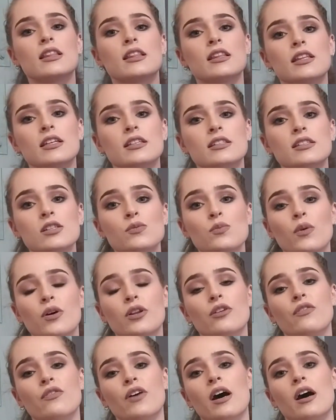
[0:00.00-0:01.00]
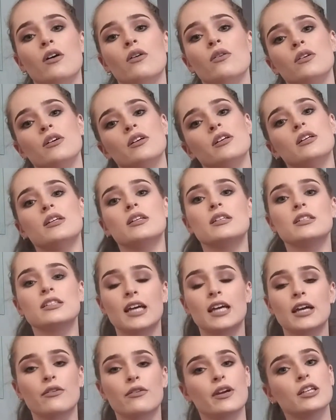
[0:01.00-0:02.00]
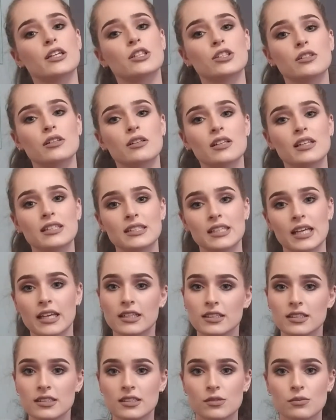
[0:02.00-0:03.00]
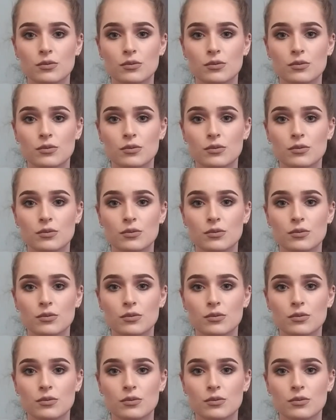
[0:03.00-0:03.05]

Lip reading: This is one of our directional antennas,